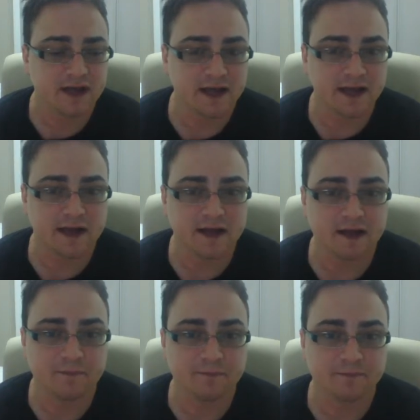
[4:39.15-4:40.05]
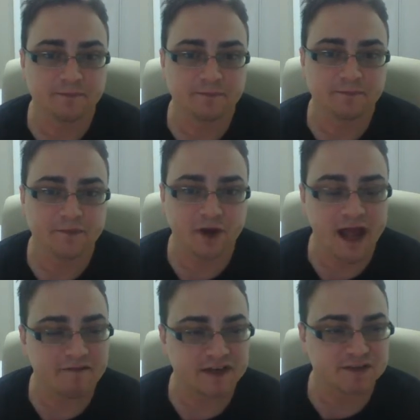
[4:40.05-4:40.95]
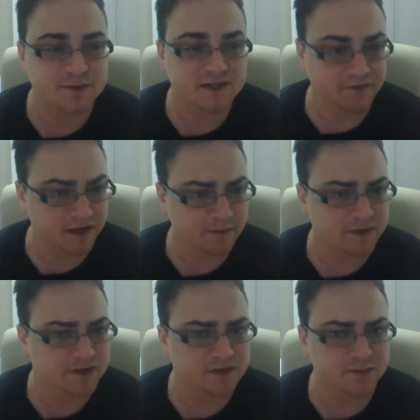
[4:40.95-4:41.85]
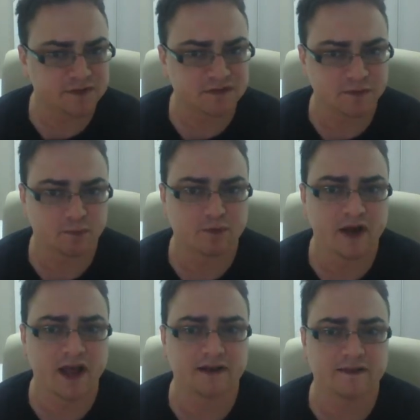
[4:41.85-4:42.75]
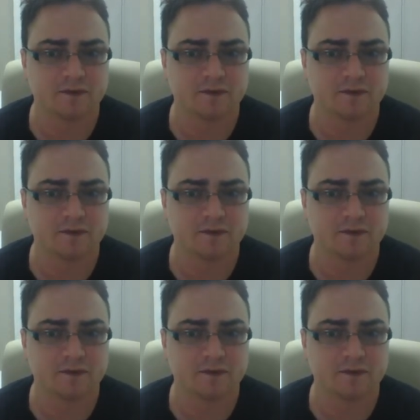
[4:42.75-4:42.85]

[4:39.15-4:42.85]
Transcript: having a specific image and a specific brand,